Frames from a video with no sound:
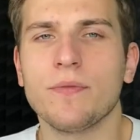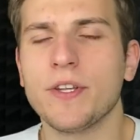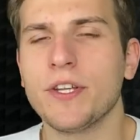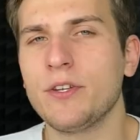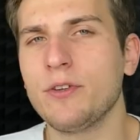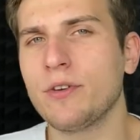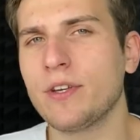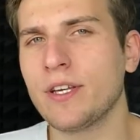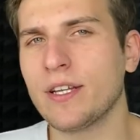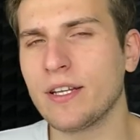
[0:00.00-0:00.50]

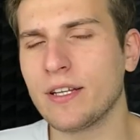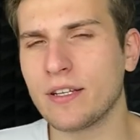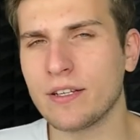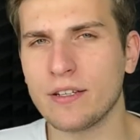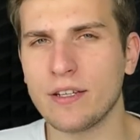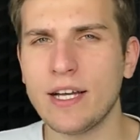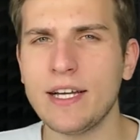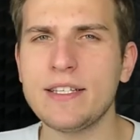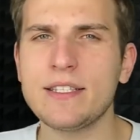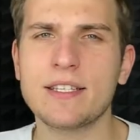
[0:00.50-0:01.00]
that you can
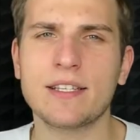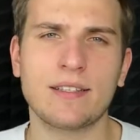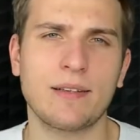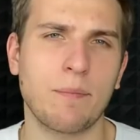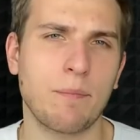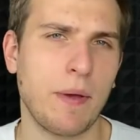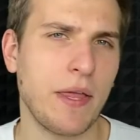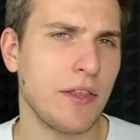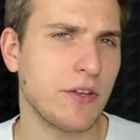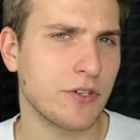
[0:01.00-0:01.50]
analyze
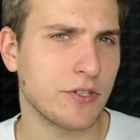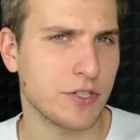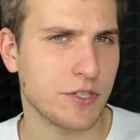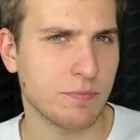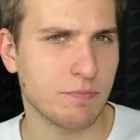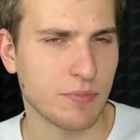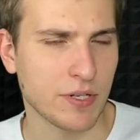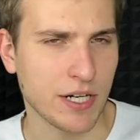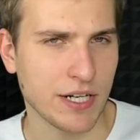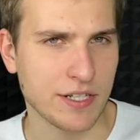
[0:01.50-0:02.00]
competitors'
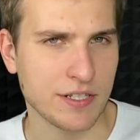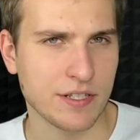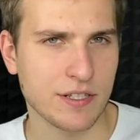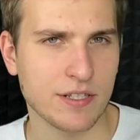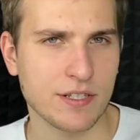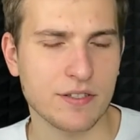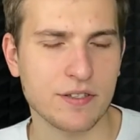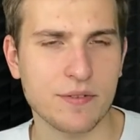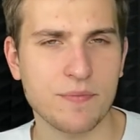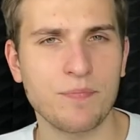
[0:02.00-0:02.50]

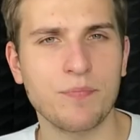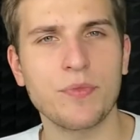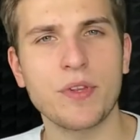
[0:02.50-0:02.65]
prices,